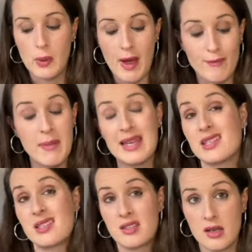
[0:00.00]
have made a
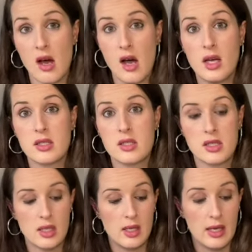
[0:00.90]
start
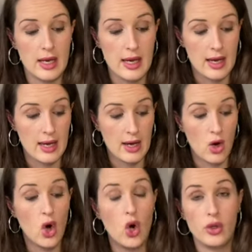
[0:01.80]

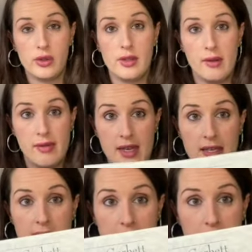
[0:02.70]
on
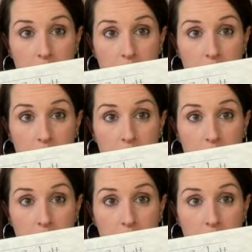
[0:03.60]
these.